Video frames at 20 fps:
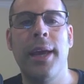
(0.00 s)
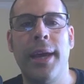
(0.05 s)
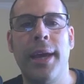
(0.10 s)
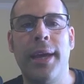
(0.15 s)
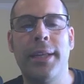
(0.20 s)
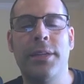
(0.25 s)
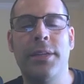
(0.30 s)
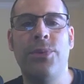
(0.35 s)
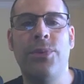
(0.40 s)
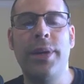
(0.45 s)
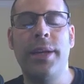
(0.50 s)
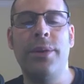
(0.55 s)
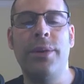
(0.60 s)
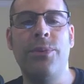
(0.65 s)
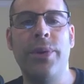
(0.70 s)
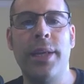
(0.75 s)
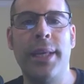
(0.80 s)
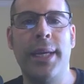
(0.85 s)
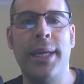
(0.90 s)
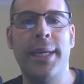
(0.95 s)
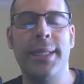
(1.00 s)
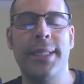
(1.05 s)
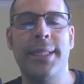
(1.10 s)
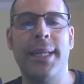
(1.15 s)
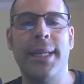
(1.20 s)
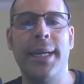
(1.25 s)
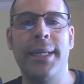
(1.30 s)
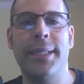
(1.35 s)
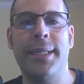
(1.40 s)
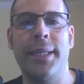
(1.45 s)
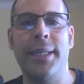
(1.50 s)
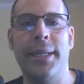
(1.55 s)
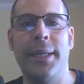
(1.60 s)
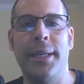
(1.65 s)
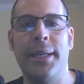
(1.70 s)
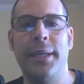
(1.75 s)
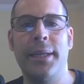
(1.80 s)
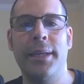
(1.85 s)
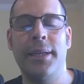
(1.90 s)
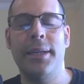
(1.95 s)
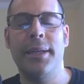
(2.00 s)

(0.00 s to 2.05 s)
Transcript: It's written really concisely.